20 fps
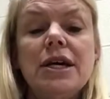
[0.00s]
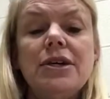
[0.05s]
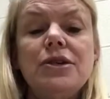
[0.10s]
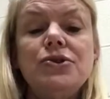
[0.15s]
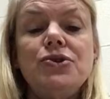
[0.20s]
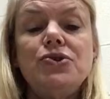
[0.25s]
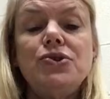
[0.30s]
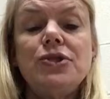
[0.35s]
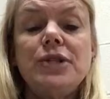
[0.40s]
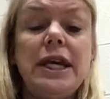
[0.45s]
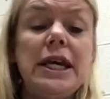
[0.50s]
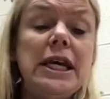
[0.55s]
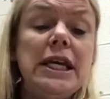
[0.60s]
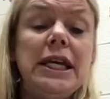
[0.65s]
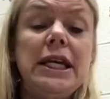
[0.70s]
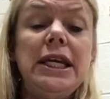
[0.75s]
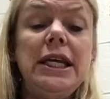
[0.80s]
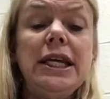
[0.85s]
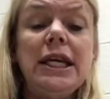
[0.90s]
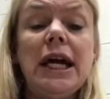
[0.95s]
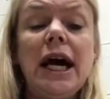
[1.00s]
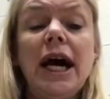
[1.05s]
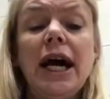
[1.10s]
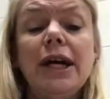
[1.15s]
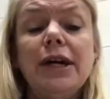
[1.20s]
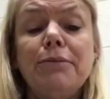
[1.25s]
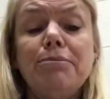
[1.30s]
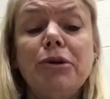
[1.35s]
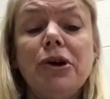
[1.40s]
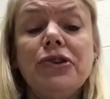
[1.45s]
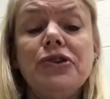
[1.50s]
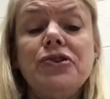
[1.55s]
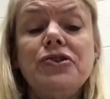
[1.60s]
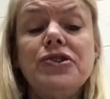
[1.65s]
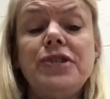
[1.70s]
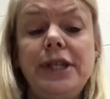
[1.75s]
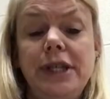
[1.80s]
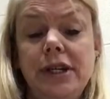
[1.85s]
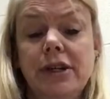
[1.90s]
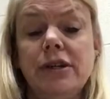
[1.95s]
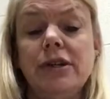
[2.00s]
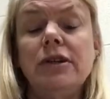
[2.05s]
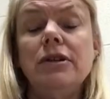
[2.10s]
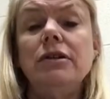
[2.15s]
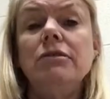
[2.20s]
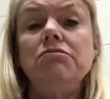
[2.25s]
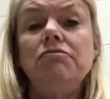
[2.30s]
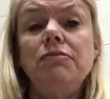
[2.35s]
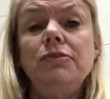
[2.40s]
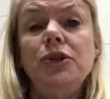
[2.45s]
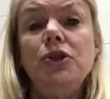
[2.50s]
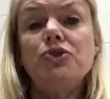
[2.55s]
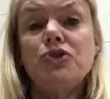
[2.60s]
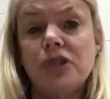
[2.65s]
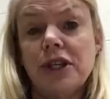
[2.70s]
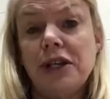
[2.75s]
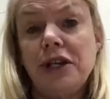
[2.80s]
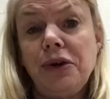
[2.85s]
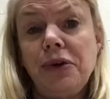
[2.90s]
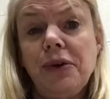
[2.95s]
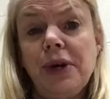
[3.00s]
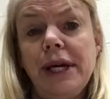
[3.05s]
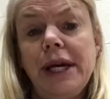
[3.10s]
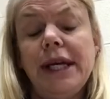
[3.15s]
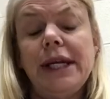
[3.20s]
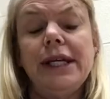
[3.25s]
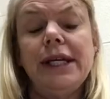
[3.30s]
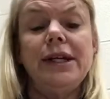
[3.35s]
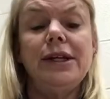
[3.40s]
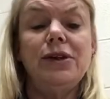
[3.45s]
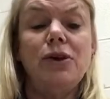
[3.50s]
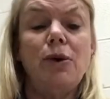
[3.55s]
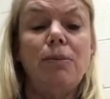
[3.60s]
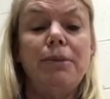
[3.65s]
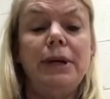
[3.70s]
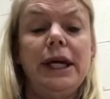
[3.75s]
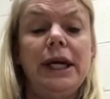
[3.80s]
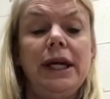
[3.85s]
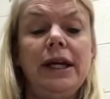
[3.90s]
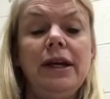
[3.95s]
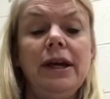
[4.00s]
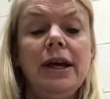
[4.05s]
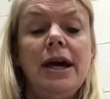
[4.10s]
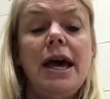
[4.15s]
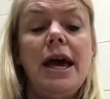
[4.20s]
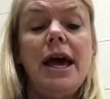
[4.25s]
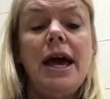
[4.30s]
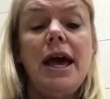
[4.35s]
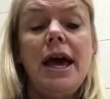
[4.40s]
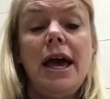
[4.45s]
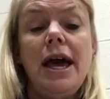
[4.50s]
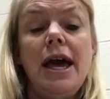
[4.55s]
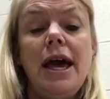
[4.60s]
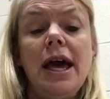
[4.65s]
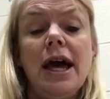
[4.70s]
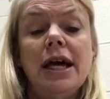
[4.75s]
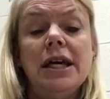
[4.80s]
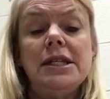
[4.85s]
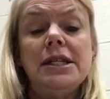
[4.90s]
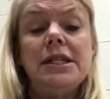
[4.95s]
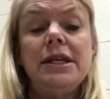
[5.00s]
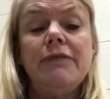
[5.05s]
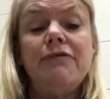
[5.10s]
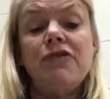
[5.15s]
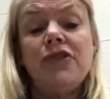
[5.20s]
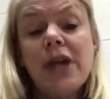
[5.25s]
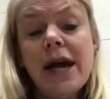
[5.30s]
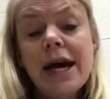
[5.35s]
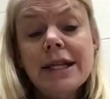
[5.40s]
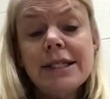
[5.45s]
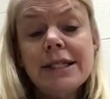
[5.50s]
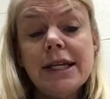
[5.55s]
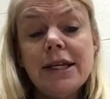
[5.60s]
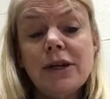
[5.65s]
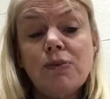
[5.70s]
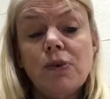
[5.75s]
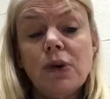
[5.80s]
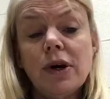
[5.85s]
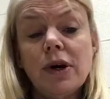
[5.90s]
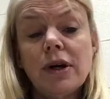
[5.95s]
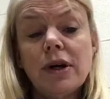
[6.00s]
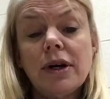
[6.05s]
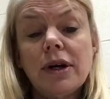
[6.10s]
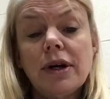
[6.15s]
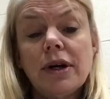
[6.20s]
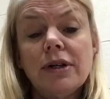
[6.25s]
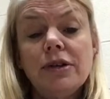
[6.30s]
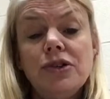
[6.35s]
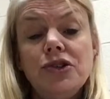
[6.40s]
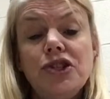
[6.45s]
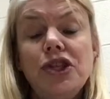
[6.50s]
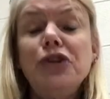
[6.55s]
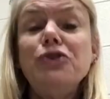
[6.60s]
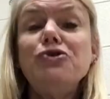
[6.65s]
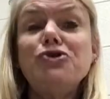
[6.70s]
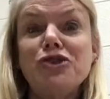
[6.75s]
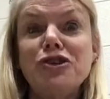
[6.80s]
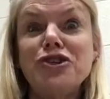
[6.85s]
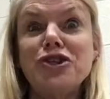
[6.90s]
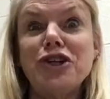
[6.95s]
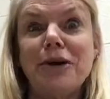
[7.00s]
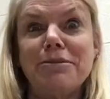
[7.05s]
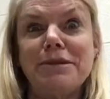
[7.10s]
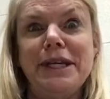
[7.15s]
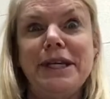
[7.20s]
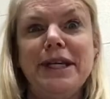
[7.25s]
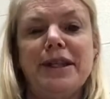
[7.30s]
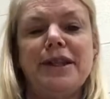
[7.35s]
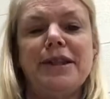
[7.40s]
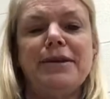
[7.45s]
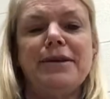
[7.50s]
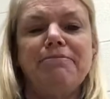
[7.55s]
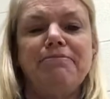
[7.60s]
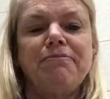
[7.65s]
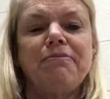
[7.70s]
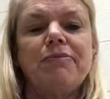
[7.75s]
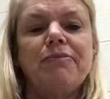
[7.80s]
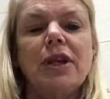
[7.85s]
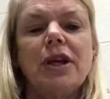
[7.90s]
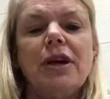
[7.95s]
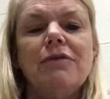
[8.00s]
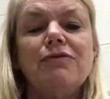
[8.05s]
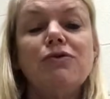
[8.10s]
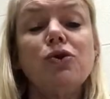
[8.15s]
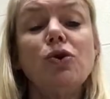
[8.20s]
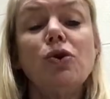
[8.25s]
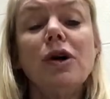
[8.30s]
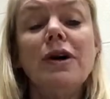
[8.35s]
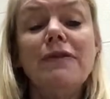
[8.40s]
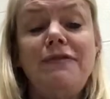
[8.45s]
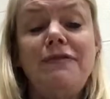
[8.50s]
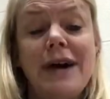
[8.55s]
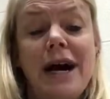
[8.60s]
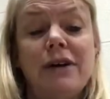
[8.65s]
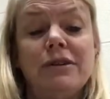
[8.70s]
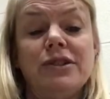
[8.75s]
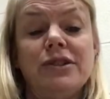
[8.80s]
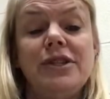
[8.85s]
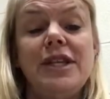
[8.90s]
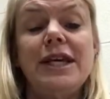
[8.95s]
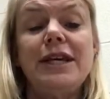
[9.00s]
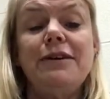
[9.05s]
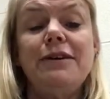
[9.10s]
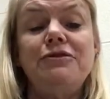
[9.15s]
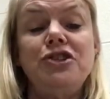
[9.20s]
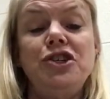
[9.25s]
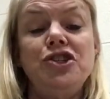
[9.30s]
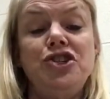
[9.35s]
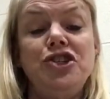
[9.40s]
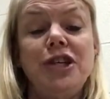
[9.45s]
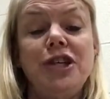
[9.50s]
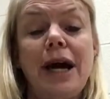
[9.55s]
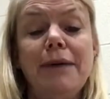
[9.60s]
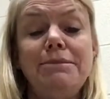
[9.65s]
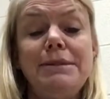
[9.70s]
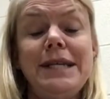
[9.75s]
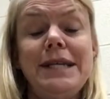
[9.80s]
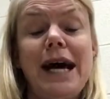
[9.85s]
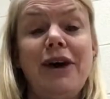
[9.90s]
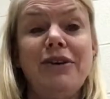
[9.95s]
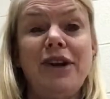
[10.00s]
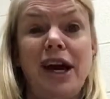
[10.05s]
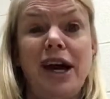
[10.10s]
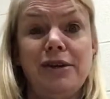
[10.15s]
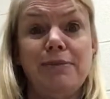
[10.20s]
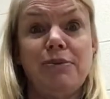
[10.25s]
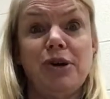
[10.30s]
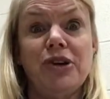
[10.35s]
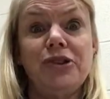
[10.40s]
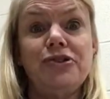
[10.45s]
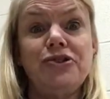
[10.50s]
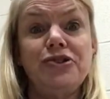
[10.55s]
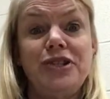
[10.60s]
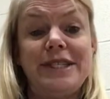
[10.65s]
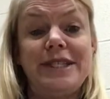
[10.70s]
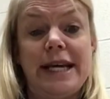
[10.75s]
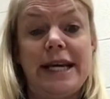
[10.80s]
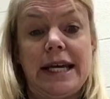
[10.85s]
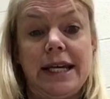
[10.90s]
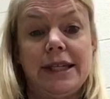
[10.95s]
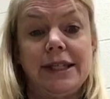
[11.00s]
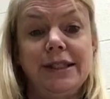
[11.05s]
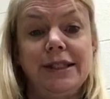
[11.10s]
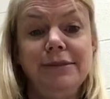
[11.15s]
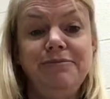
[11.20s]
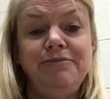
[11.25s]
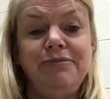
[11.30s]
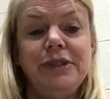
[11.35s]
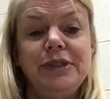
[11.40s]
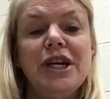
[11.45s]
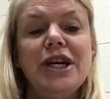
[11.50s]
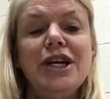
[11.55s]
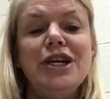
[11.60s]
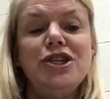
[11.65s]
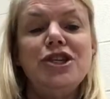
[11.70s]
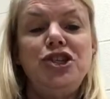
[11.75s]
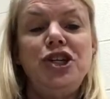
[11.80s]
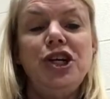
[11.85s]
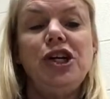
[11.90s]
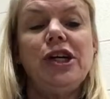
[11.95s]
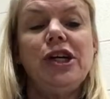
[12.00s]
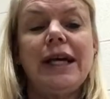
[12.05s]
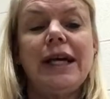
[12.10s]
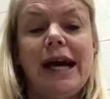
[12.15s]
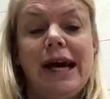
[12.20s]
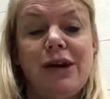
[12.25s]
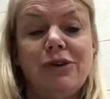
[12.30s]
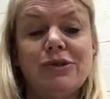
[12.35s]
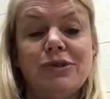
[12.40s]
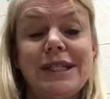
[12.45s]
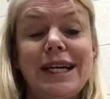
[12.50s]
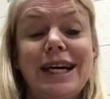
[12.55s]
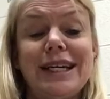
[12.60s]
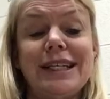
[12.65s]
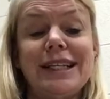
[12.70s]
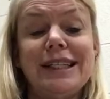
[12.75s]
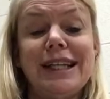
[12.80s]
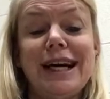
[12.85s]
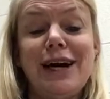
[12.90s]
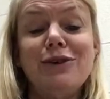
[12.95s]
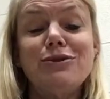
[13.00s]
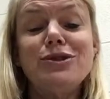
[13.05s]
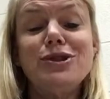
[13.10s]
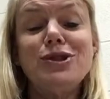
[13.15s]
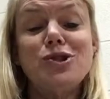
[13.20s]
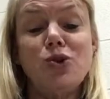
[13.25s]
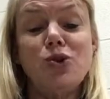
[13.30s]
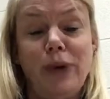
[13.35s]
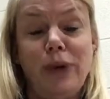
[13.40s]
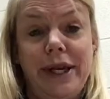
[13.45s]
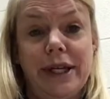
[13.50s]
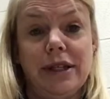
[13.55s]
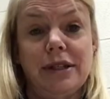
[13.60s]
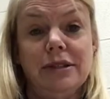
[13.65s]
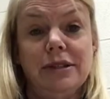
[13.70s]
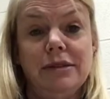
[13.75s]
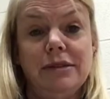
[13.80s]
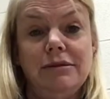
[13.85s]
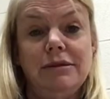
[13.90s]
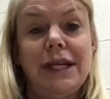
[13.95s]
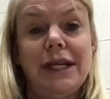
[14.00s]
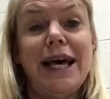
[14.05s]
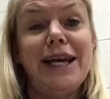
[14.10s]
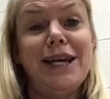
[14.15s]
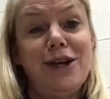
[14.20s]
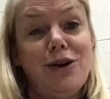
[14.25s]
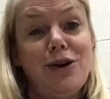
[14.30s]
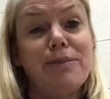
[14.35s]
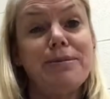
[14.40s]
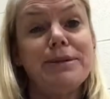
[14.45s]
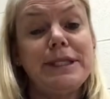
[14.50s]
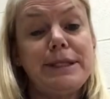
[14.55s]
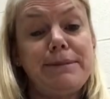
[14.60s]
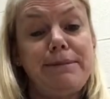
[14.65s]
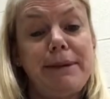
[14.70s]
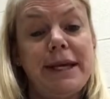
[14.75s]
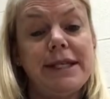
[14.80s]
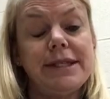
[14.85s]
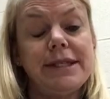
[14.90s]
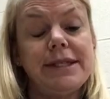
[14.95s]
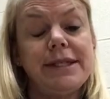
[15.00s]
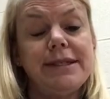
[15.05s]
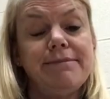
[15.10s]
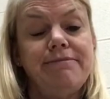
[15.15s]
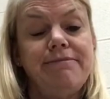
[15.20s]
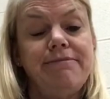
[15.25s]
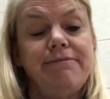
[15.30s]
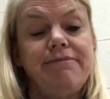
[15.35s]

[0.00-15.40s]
Standing on a brother's ear usually created an opening, and if that didn't work, she used her sharp teeth. Flora found that if she chomped down on a brother's tail, she could count on a loud squeal and an open space.